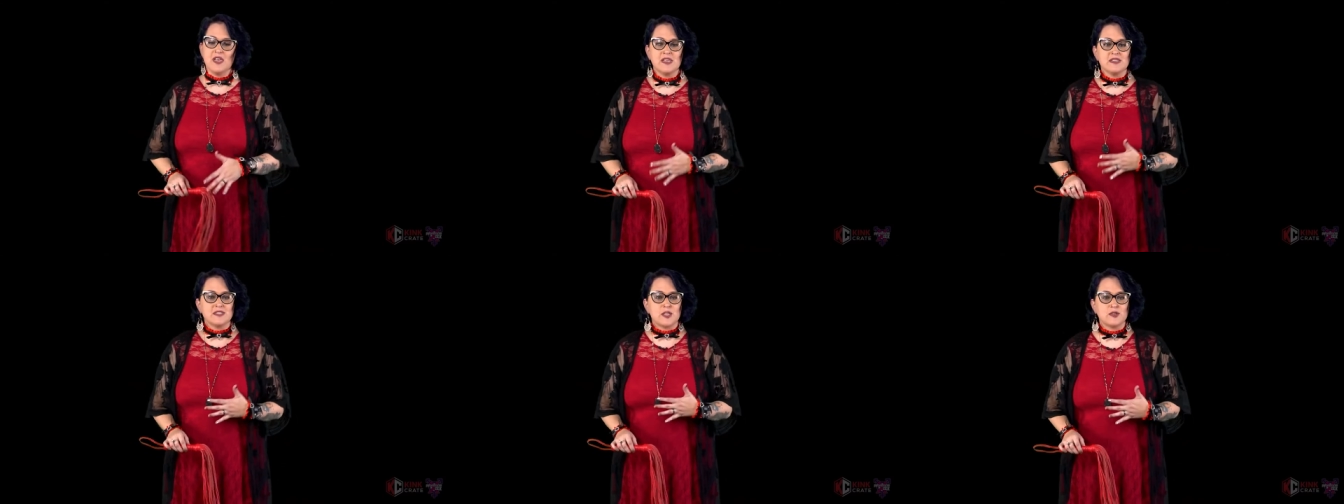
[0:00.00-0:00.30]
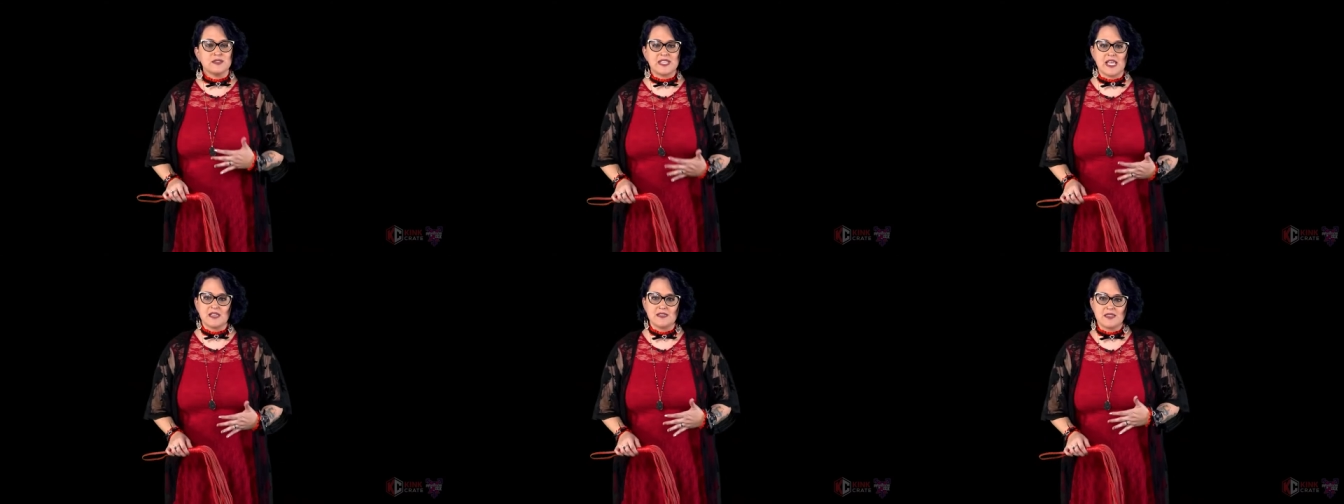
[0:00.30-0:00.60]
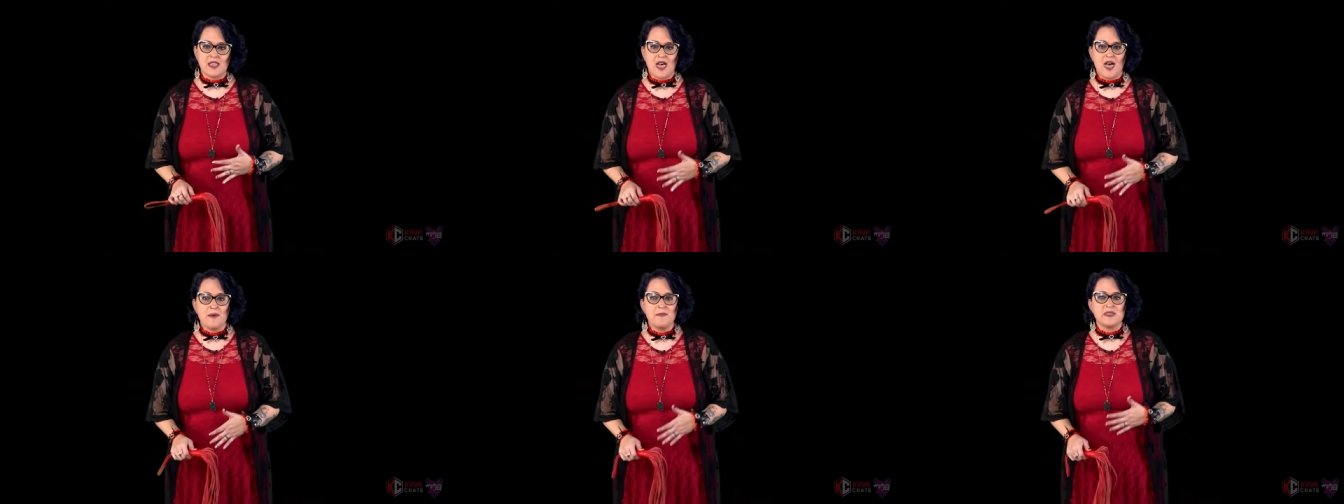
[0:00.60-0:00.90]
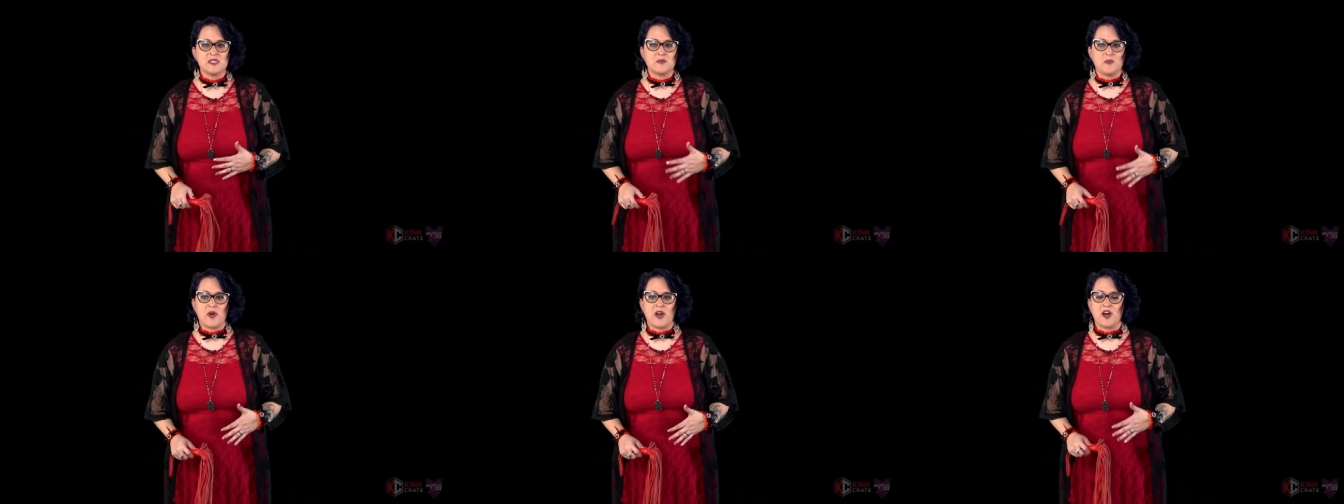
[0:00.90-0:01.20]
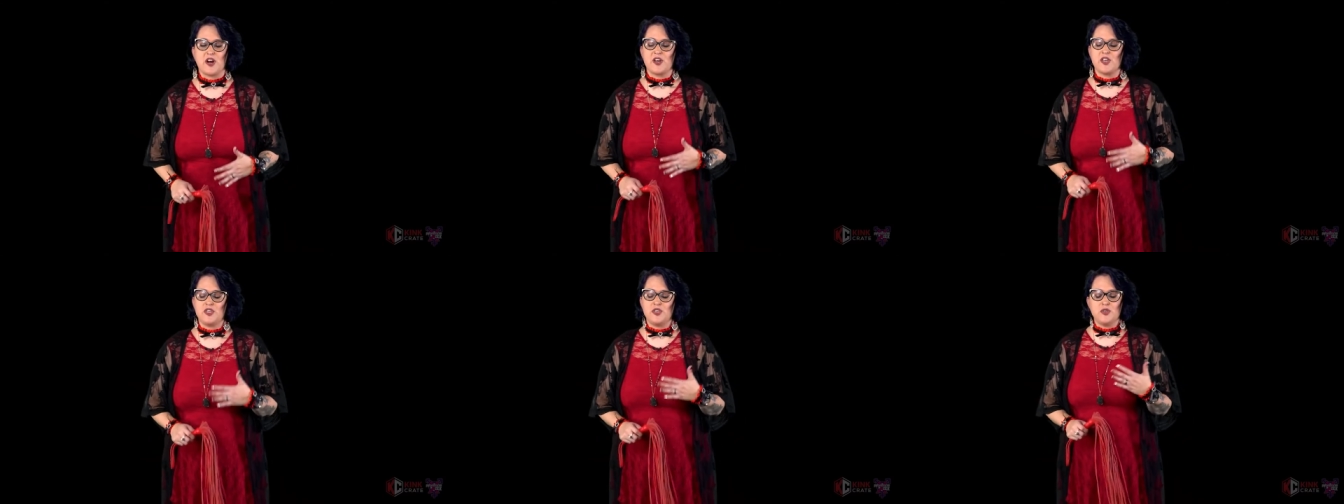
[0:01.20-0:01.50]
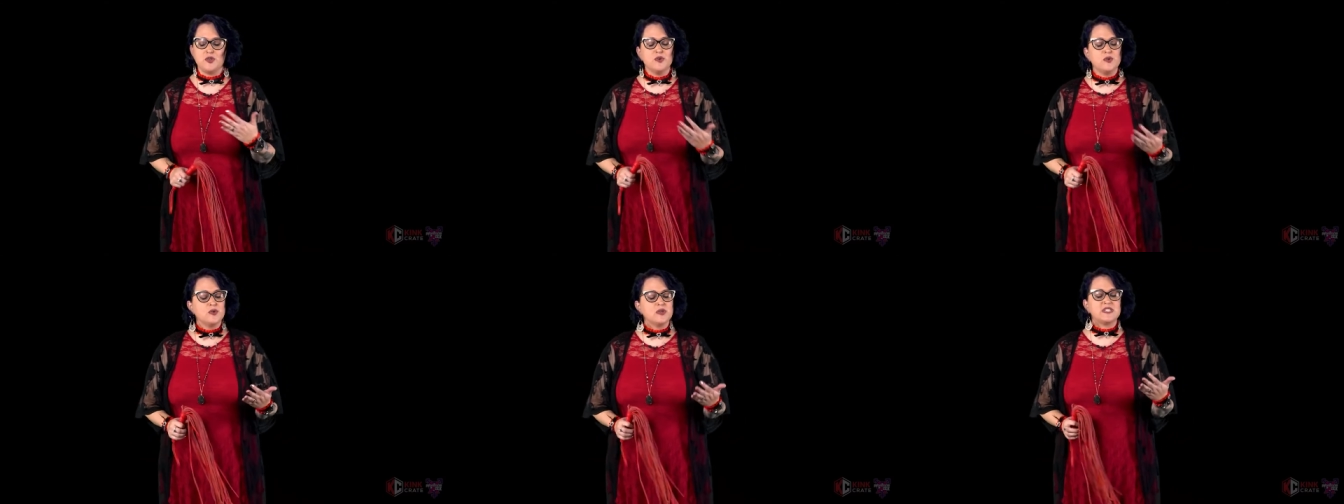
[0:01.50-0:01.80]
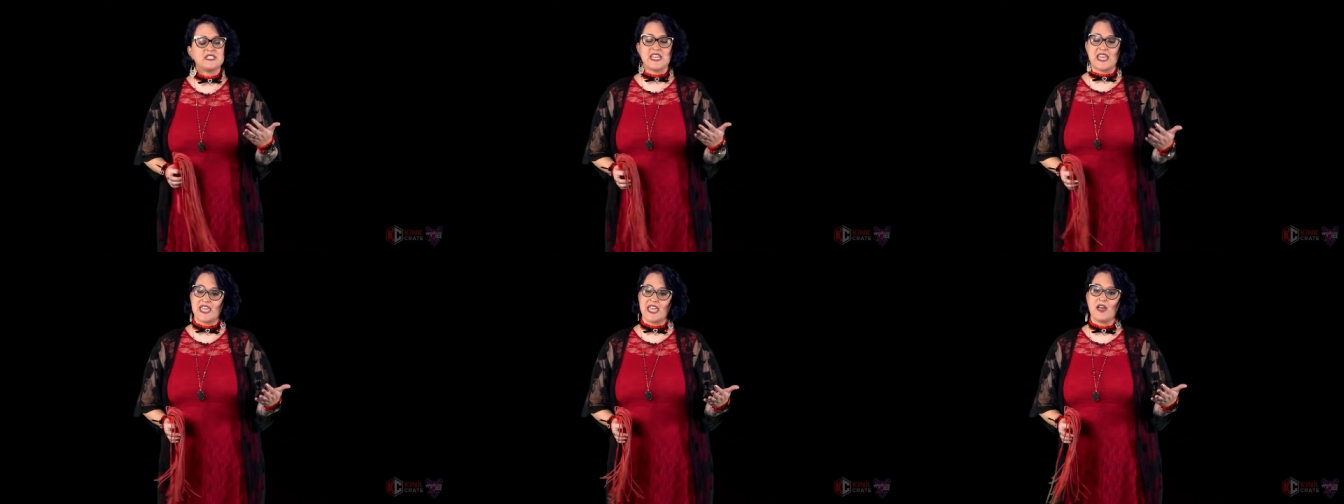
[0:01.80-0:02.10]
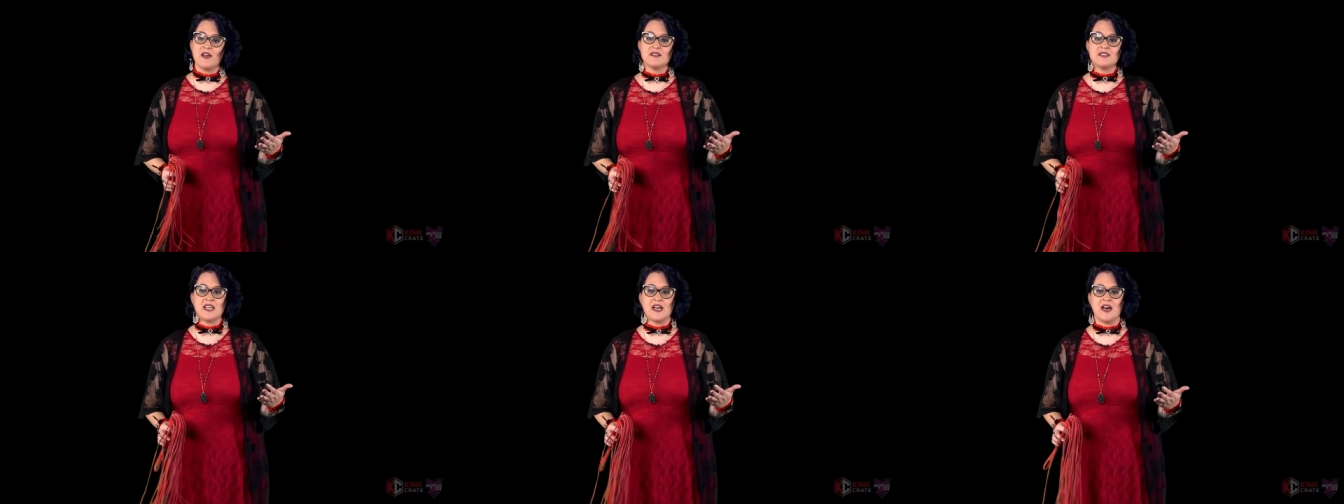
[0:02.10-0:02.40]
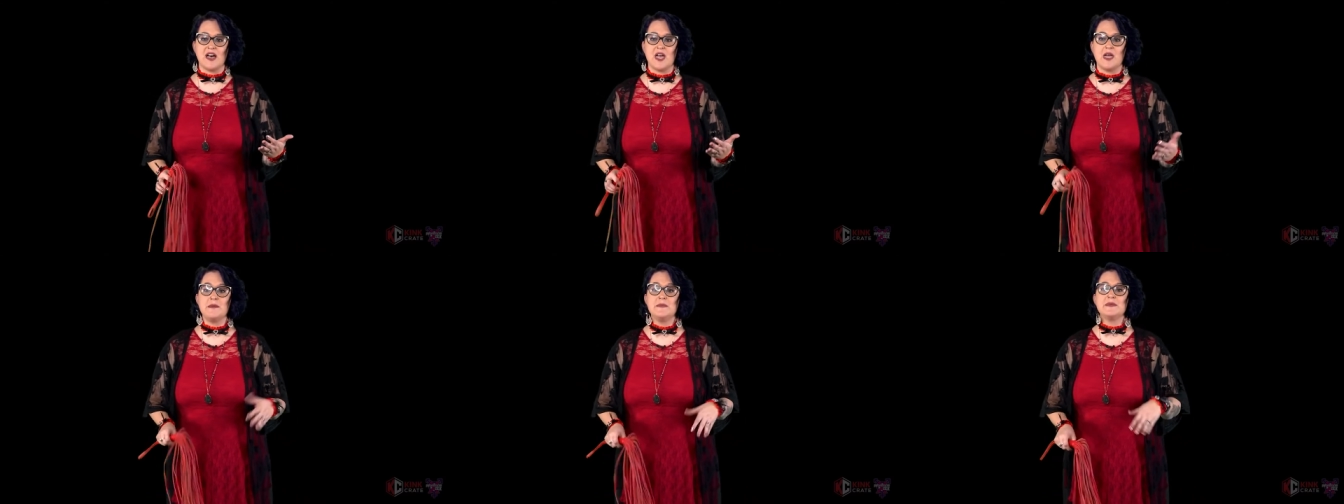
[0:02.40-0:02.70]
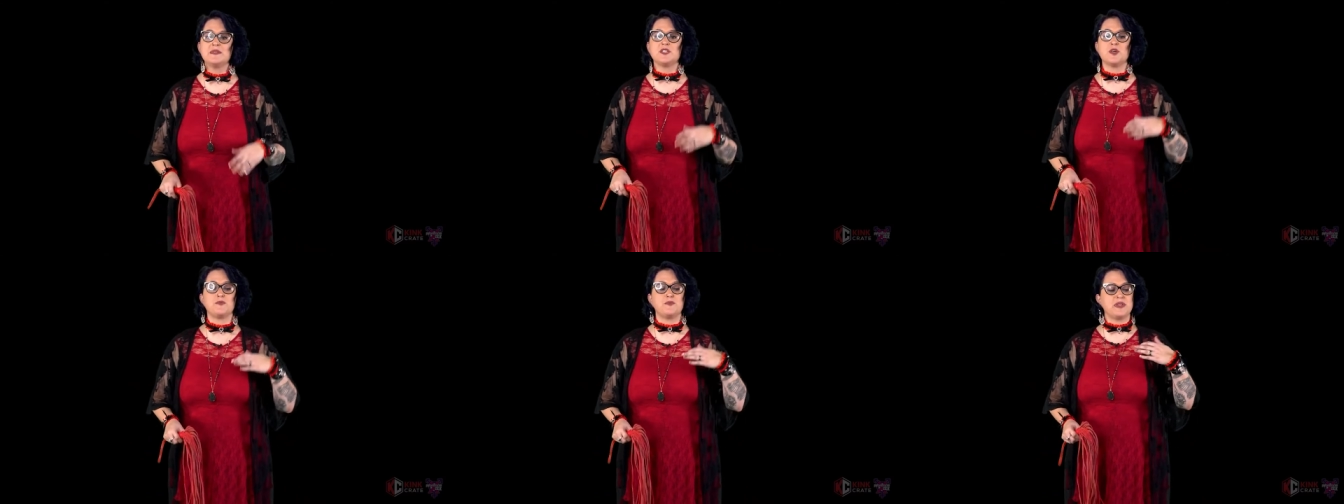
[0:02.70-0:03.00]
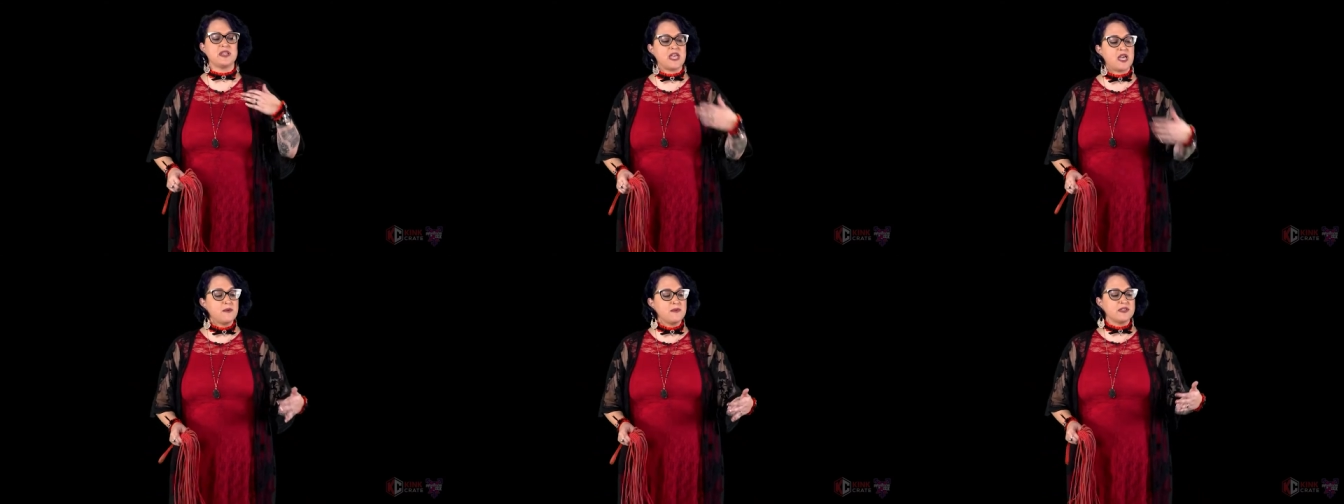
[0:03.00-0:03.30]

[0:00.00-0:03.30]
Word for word: So Sex Lab is where you take out time to play